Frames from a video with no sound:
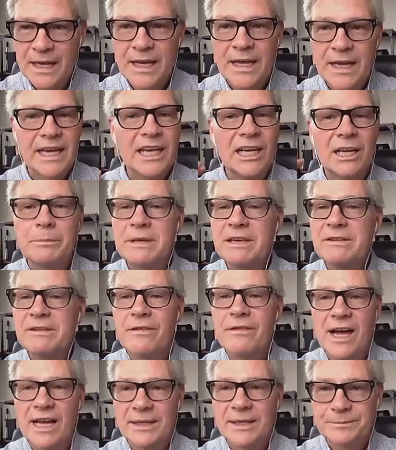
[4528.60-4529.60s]
it'll be
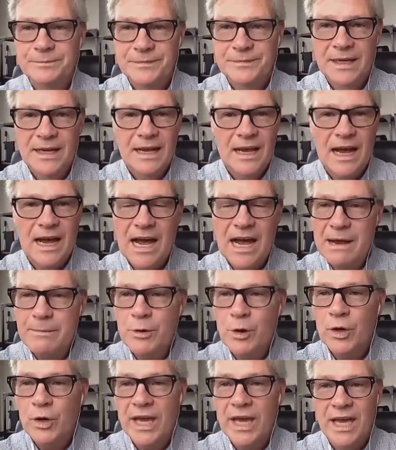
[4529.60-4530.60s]
fine, I'm
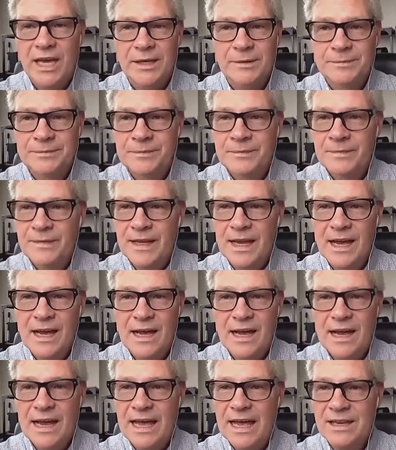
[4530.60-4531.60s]
okay,
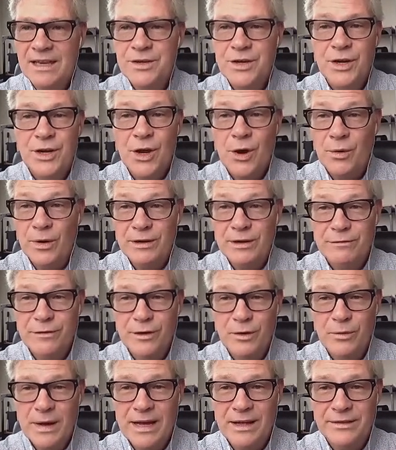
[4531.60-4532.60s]
and knowing
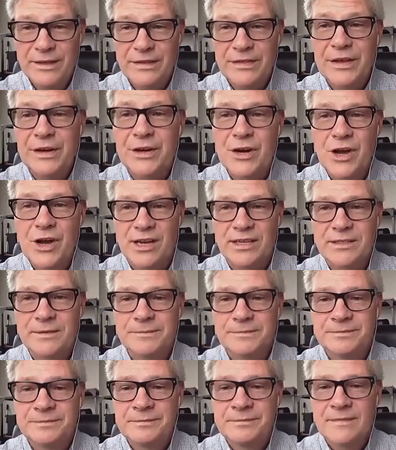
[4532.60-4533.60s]
full well that they're not.
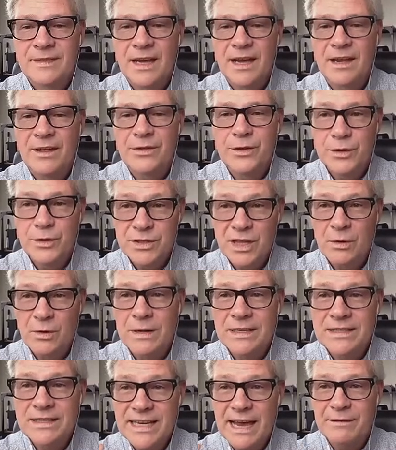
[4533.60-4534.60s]
Those are the
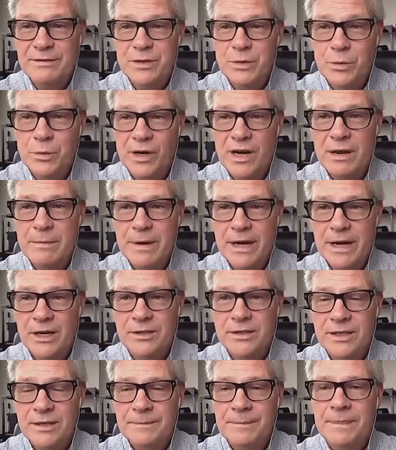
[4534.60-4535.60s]
ones you have to worry
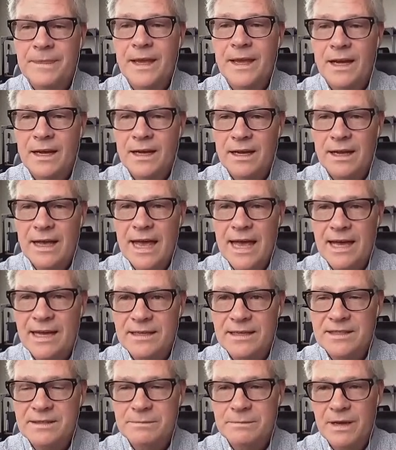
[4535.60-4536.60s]
about.
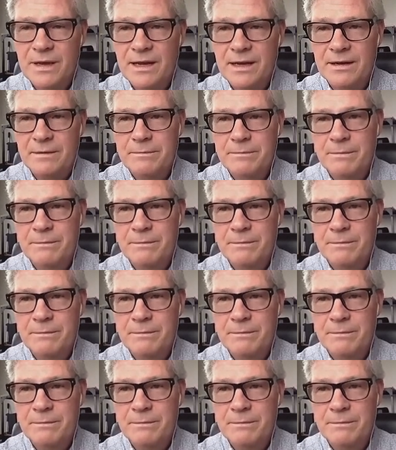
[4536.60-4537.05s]
As I